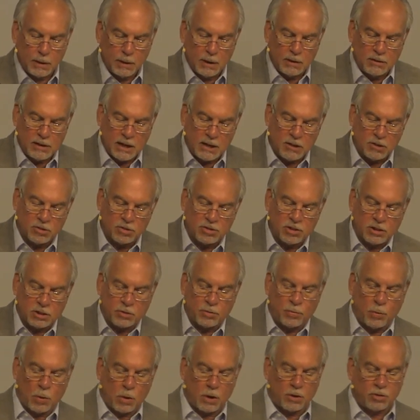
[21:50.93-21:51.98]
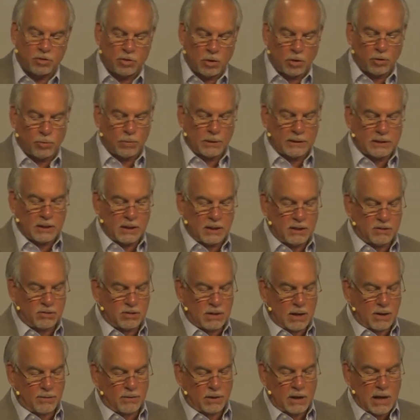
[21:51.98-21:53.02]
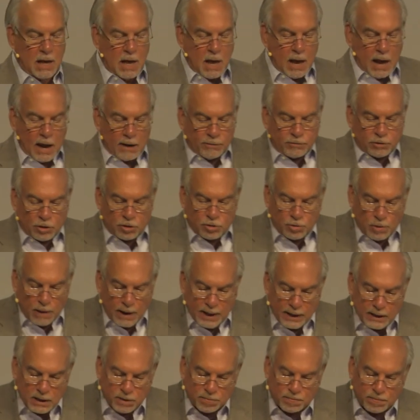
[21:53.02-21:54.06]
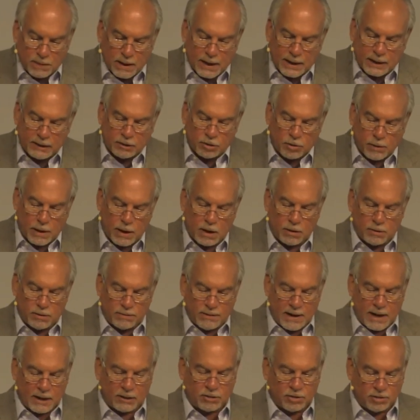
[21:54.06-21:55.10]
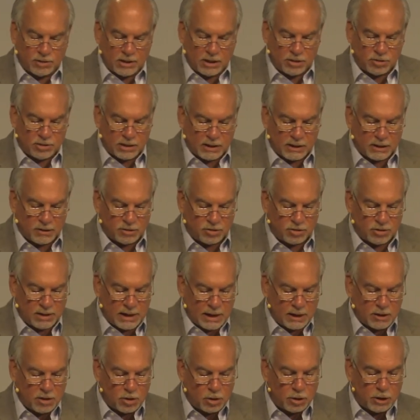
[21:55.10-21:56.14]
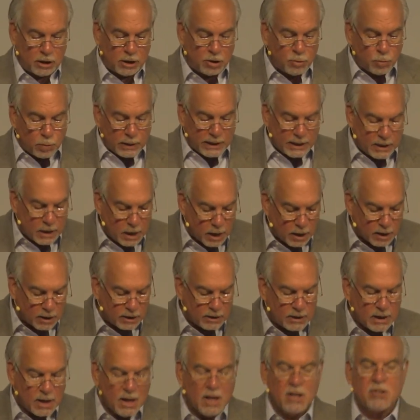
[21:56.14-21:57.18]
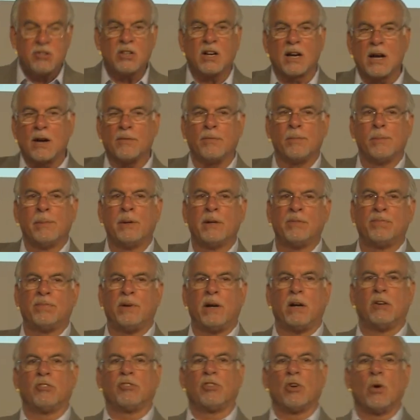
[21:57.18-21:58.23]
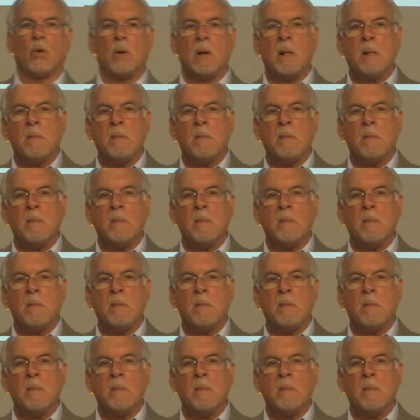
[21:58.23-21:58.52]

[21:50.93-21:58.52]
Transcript: Daniel 6:4 shows what they discovered. After trying to find ground of accusation against Daniel in regard to government affairs, so